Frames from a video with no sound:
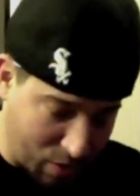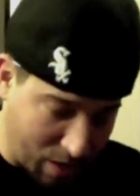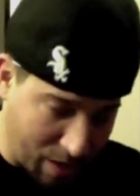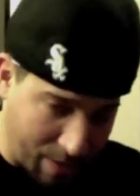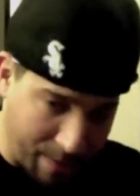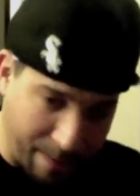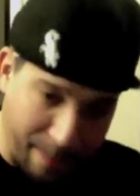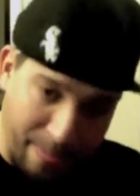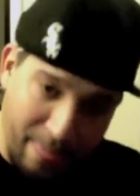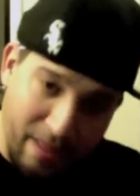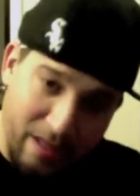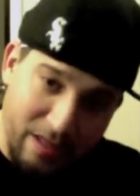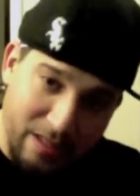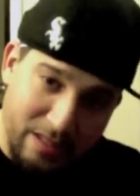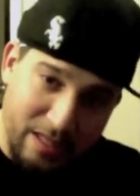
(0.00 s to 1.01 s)
um,
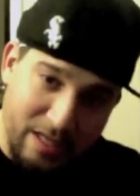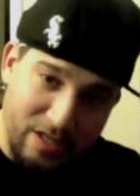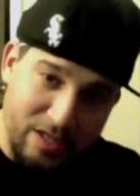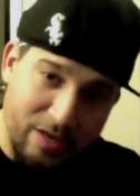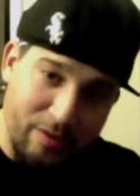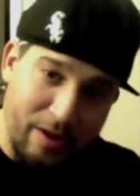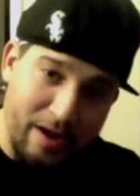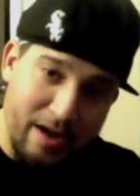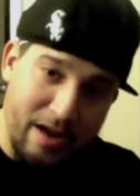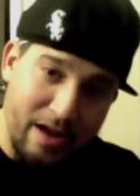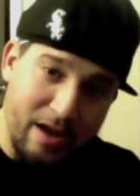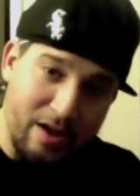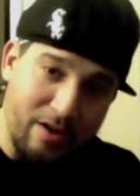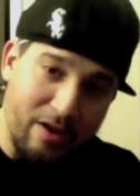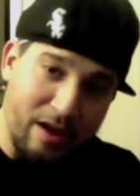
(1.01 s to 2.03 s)
that's it right
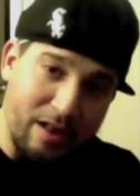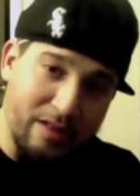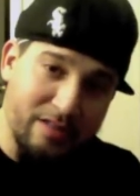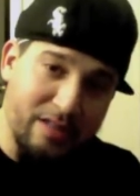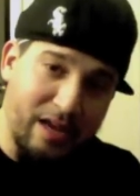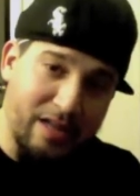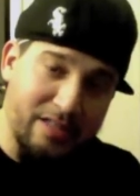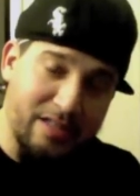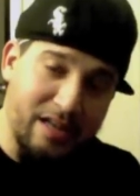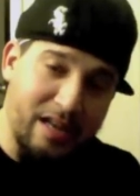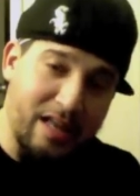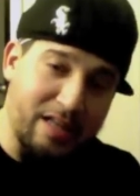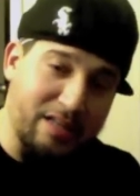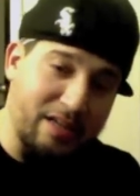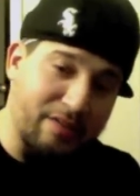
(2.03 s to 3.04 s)
now. I, like I said, I'd
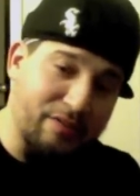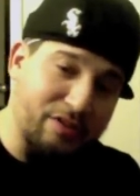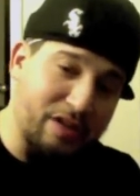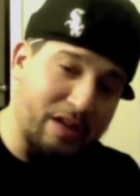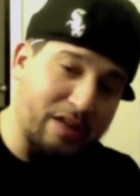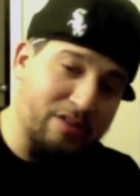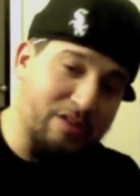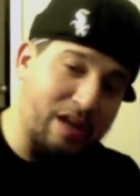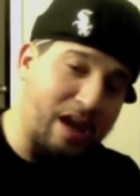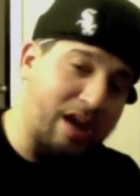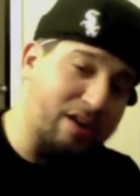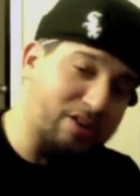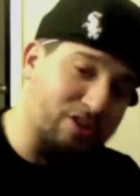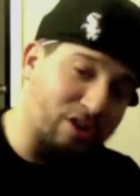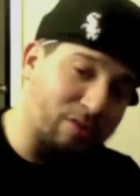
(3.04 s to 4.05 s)
like to give a shout out to
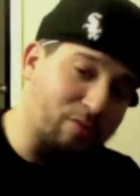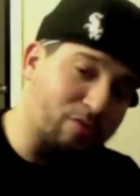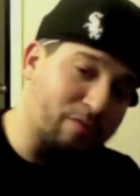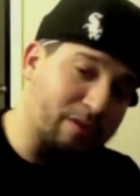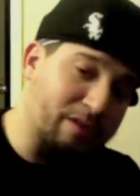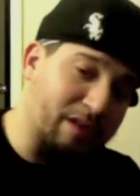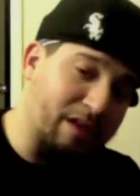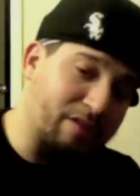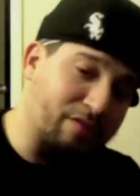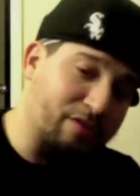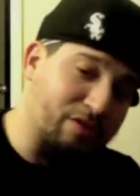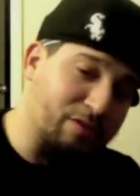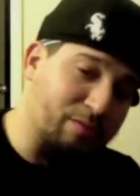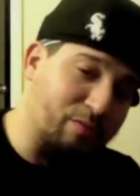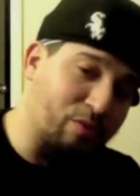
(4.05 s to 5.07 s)
Iron Star Movement. Thanks for the
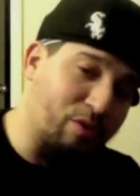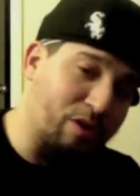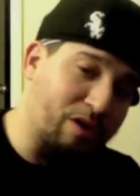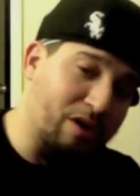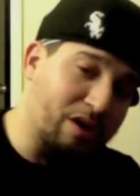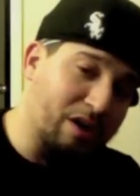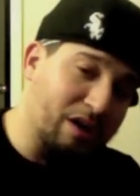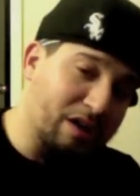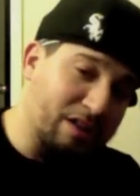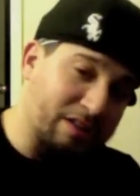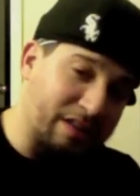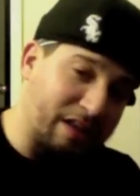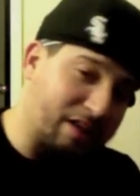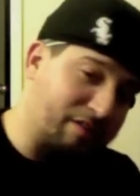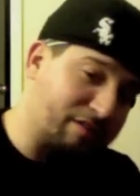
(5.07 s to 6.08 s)
support.
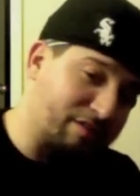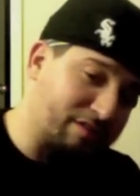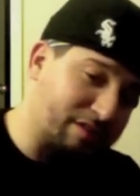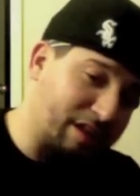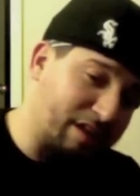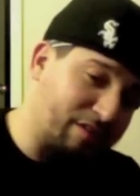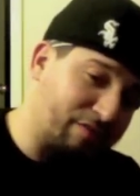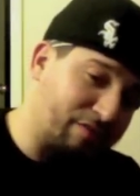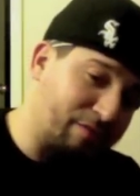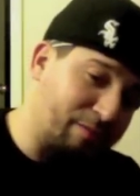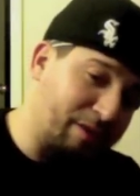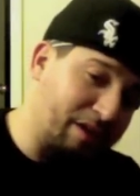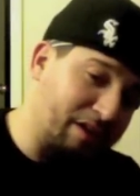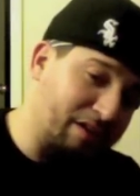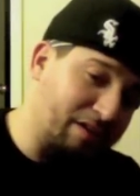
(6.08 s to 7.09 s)
Thanks, thanks for
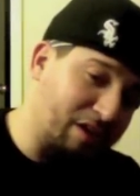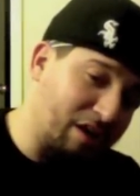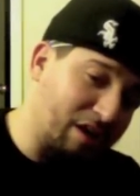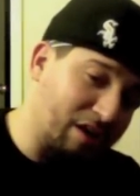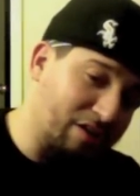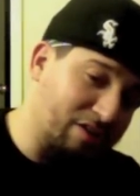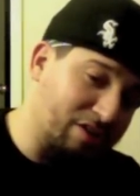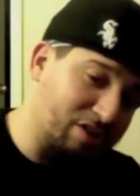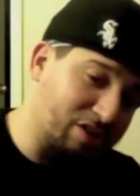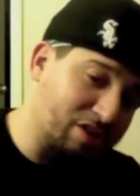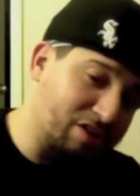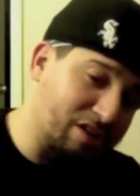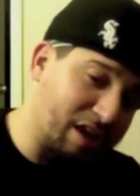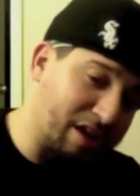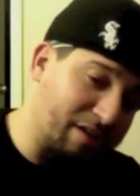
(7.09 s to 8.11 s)
being uh, such a good
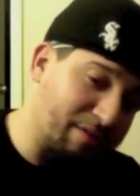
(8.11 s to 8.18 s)
site.